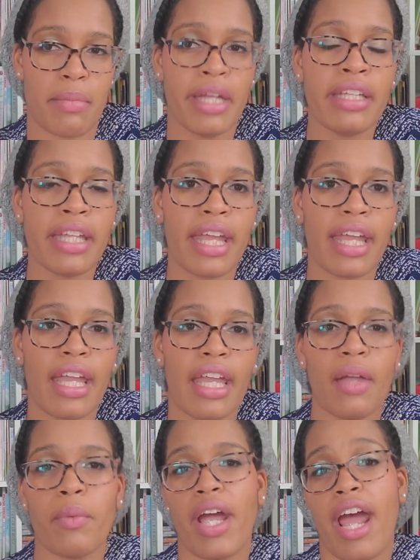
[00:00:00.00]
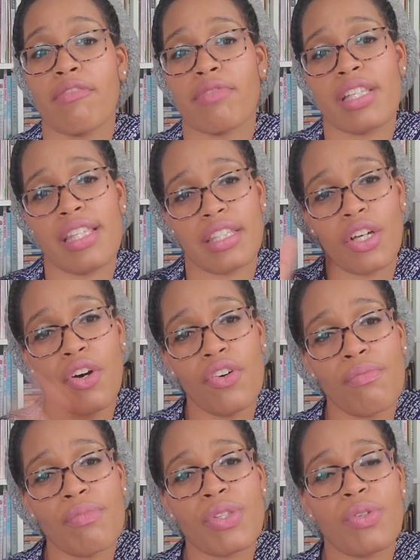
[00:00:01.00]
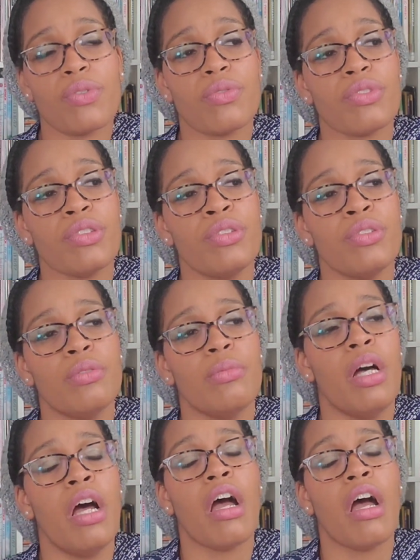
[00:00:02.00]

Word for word: Monday, where I reset the homeschool room,